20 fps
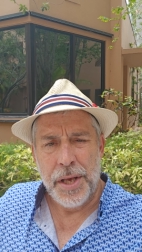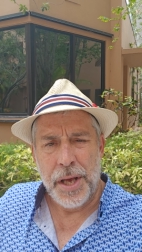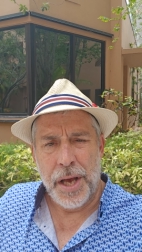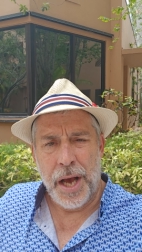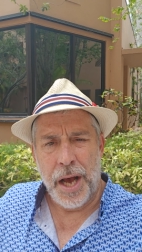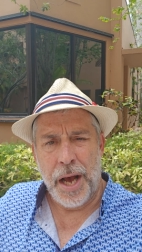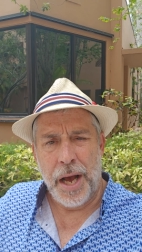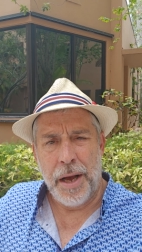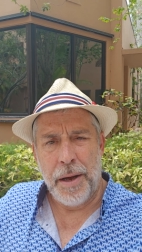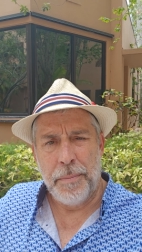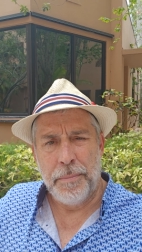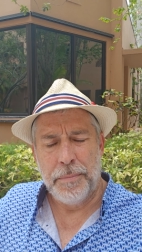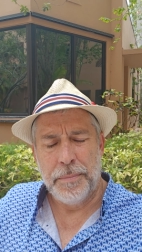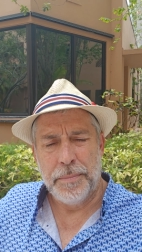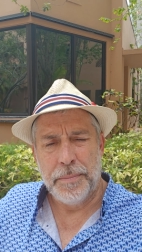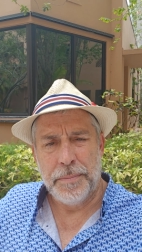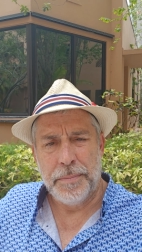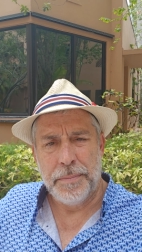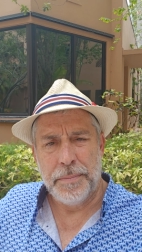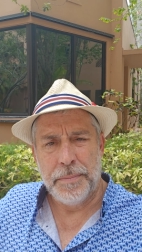
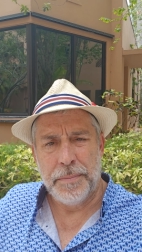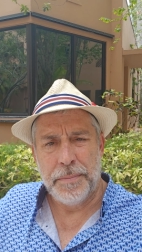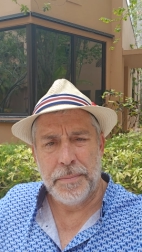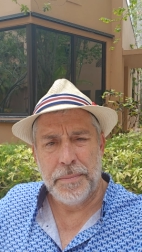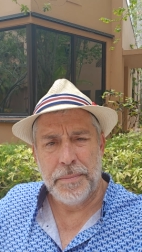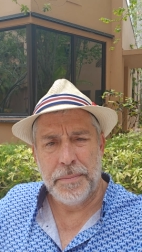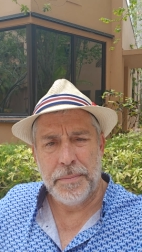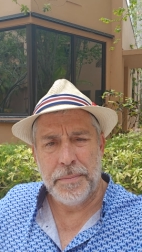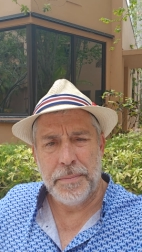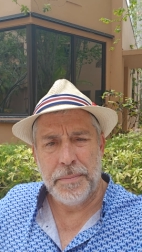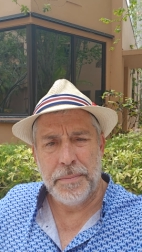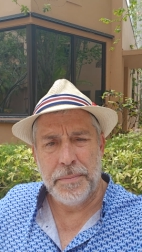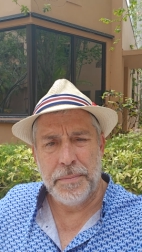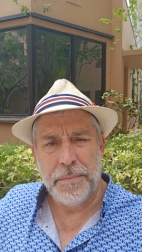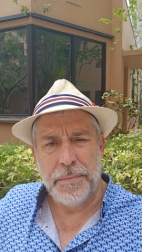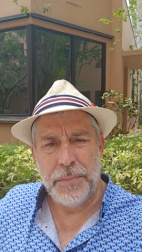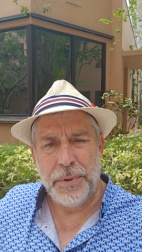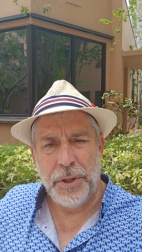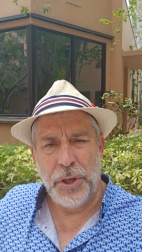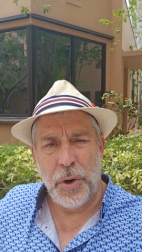um,
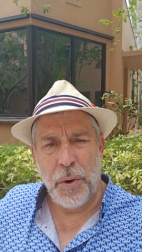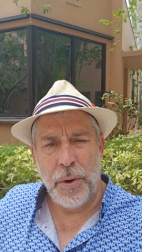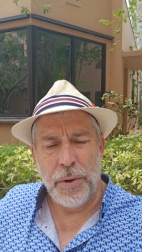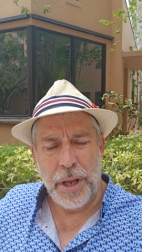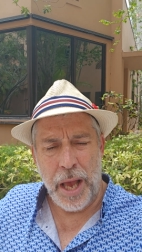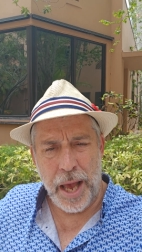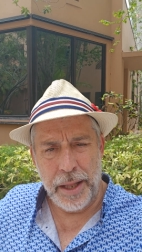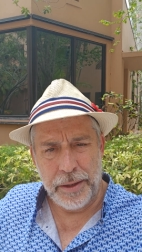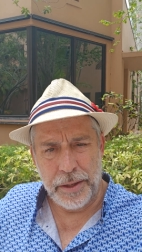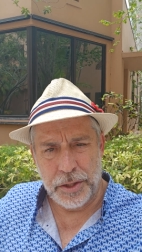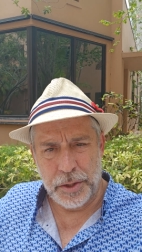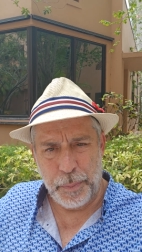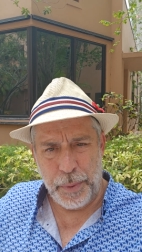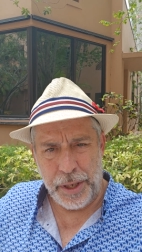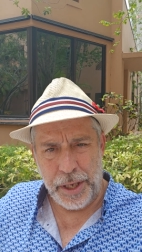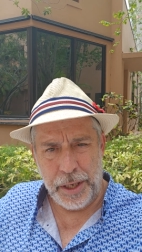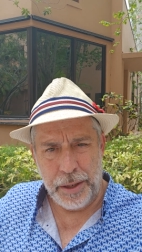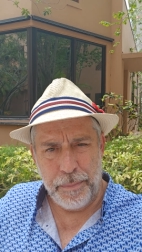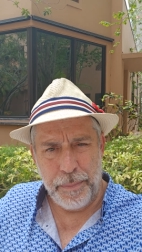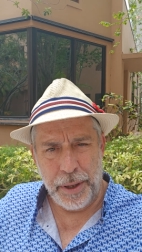you know, had the
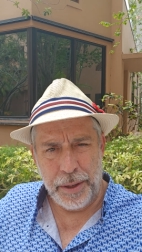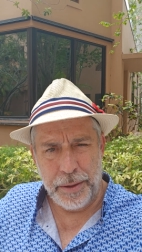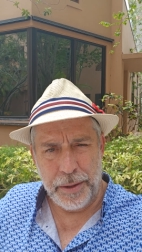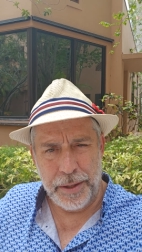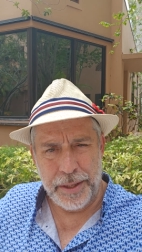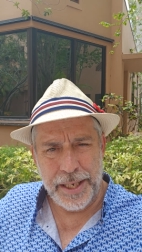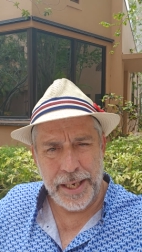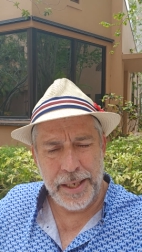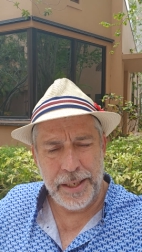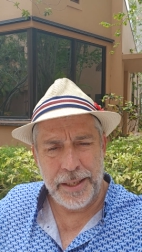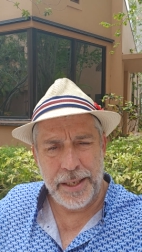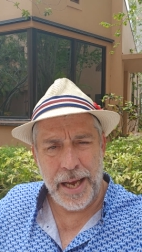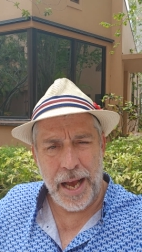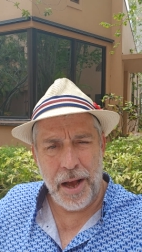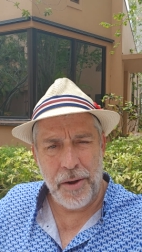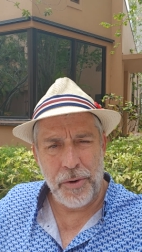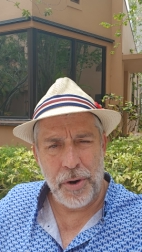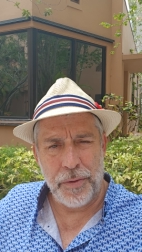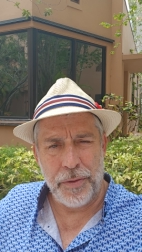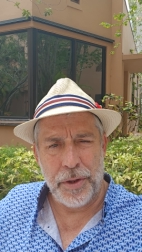speed, but didn't
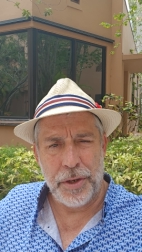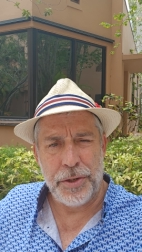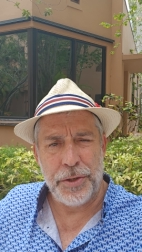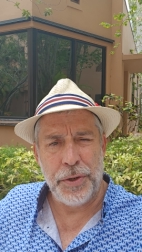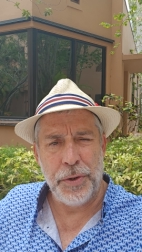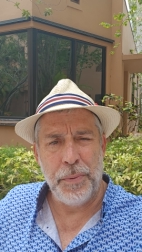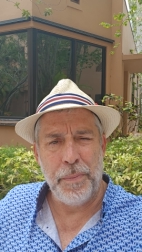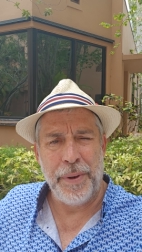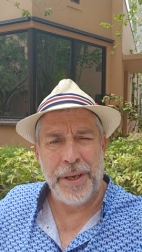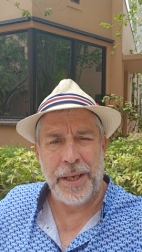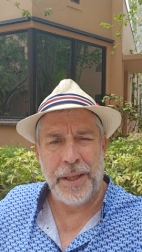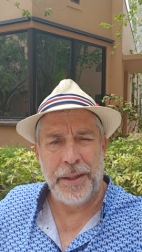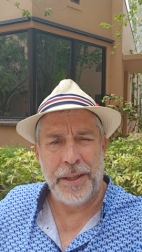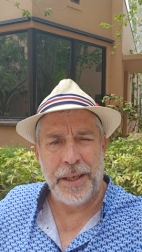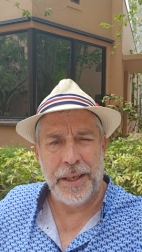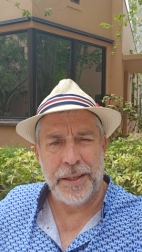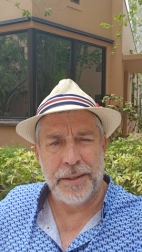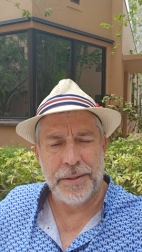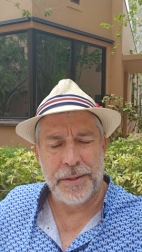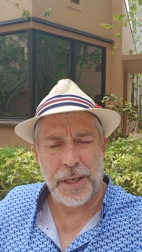count on the two being
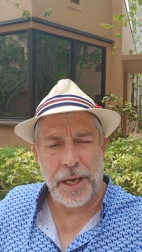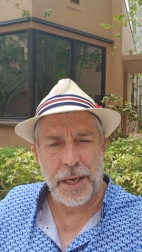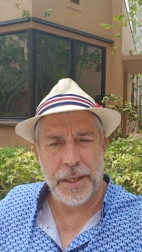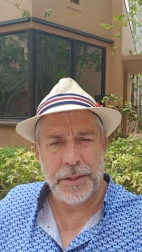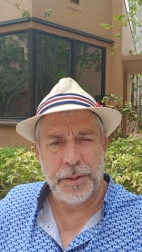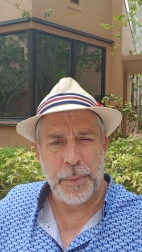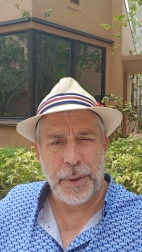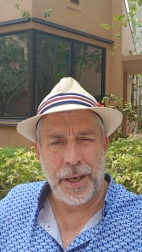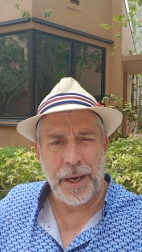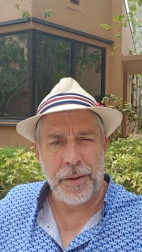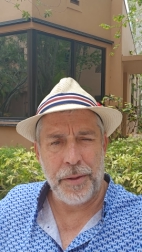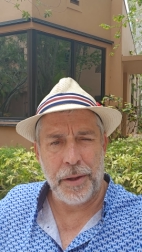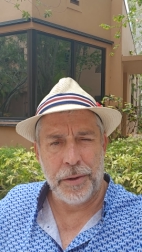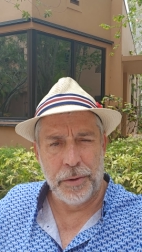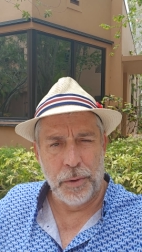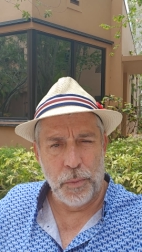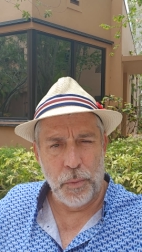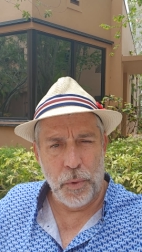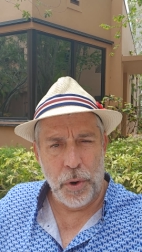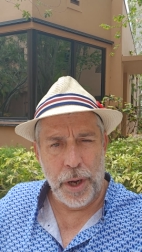the inside speed. I
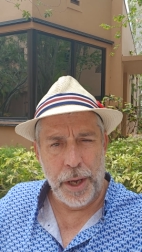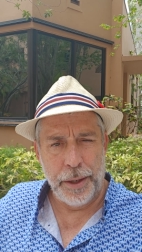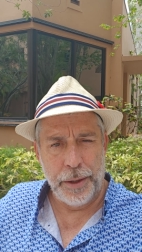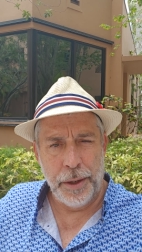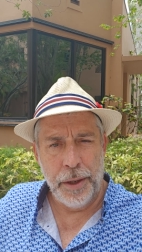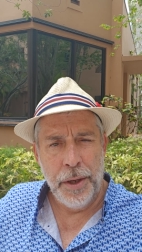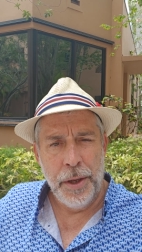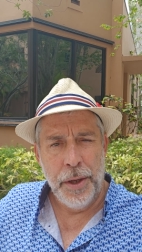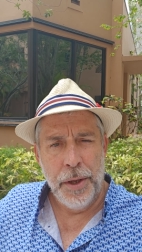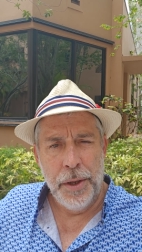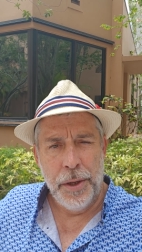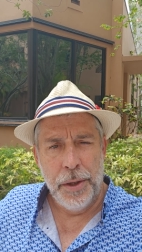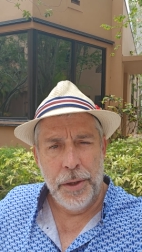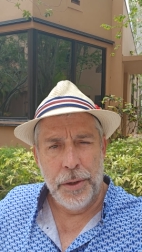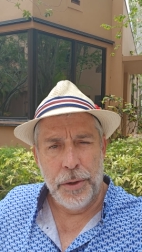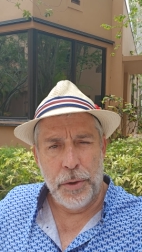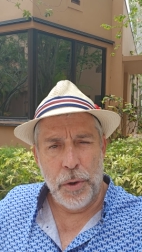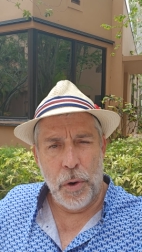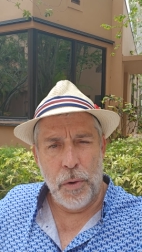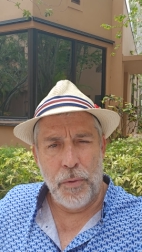thought the one
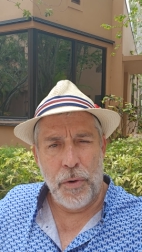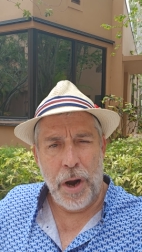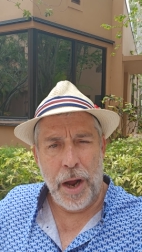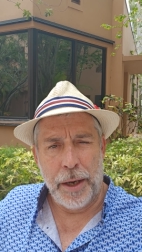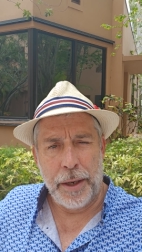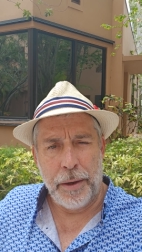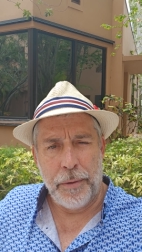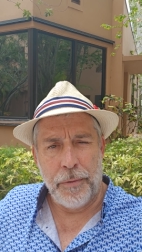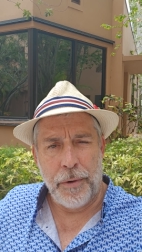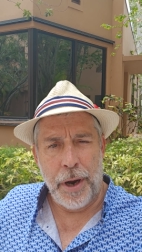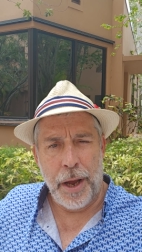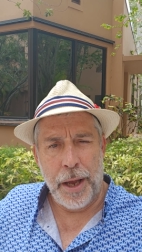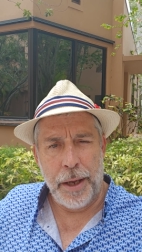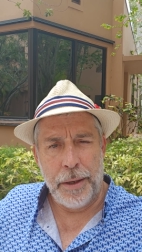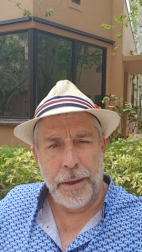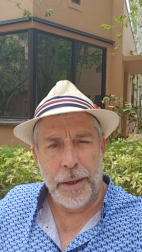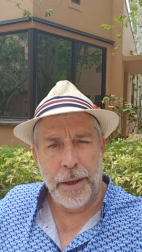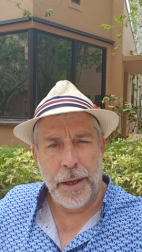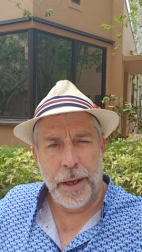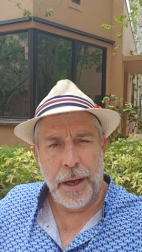Geaux Rocket
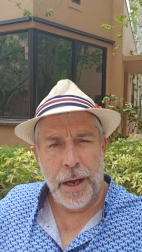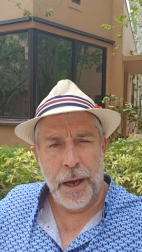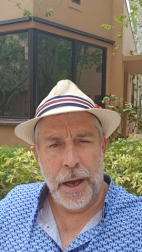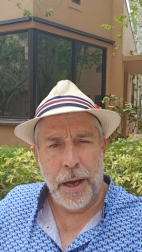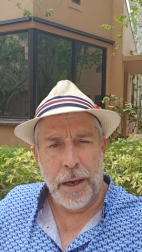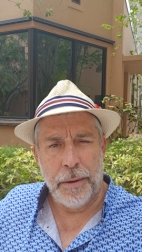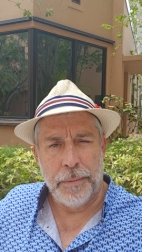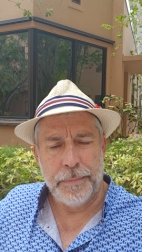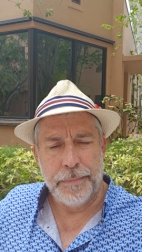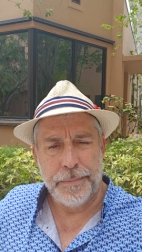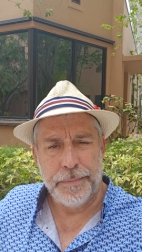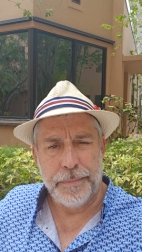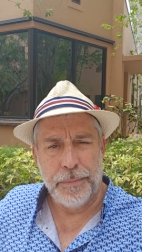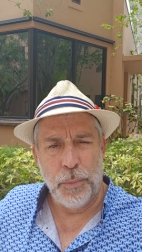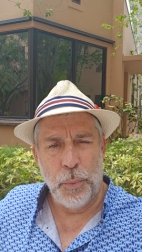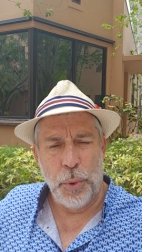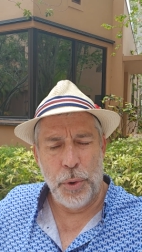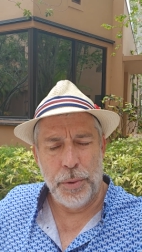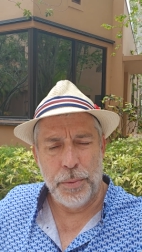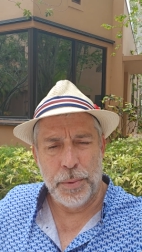Ride um,
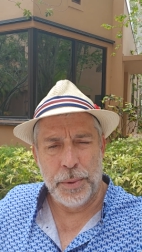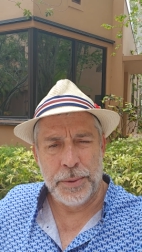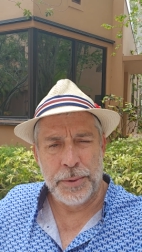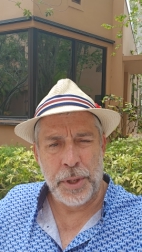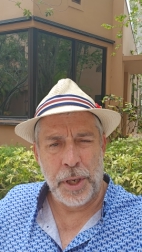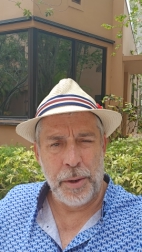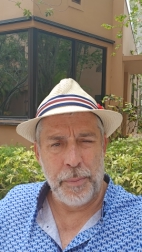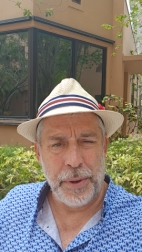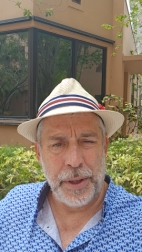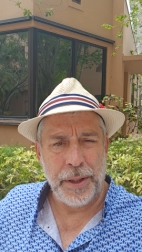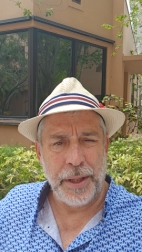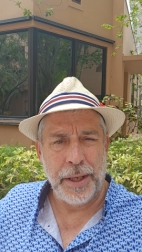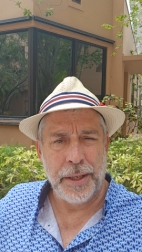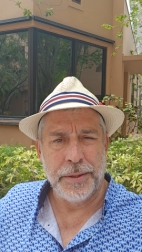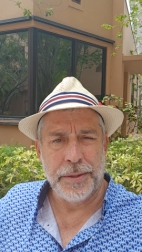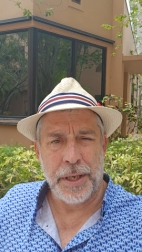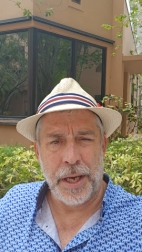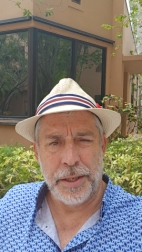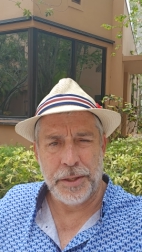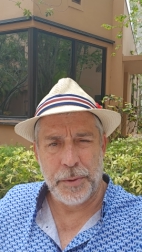was going to be the
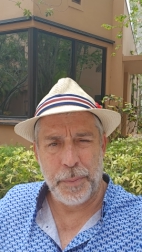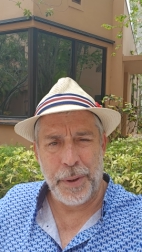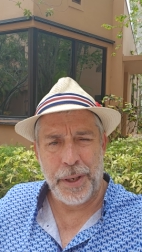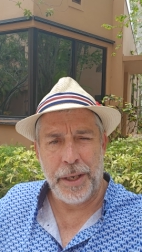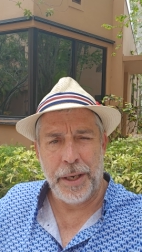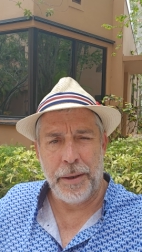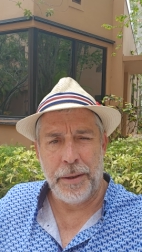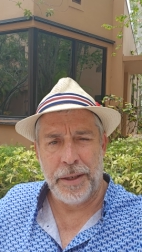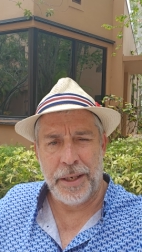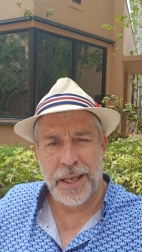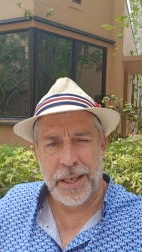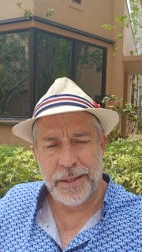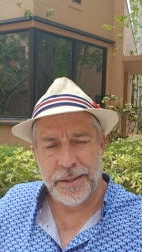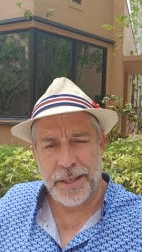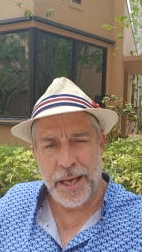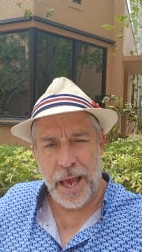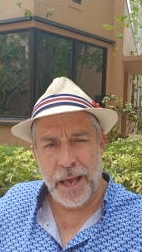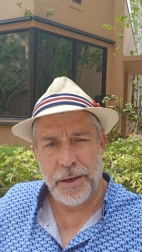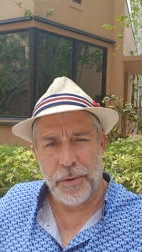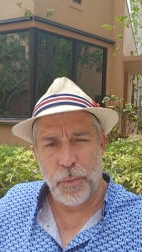inside speed and
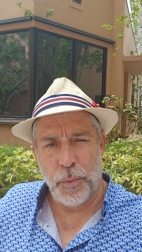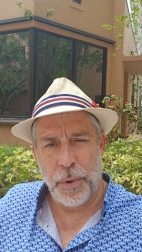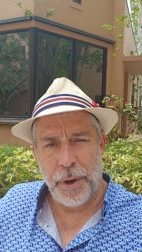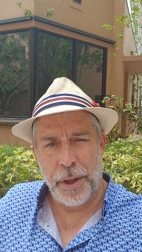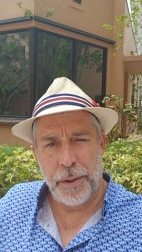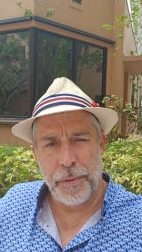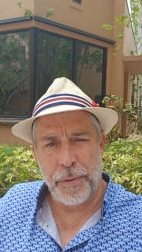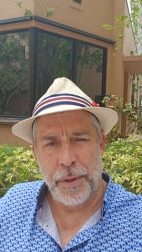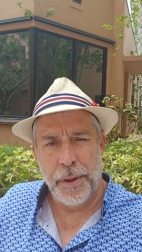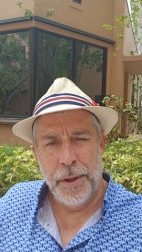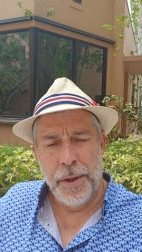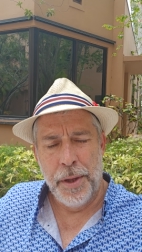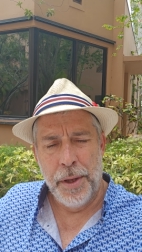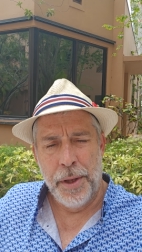contend with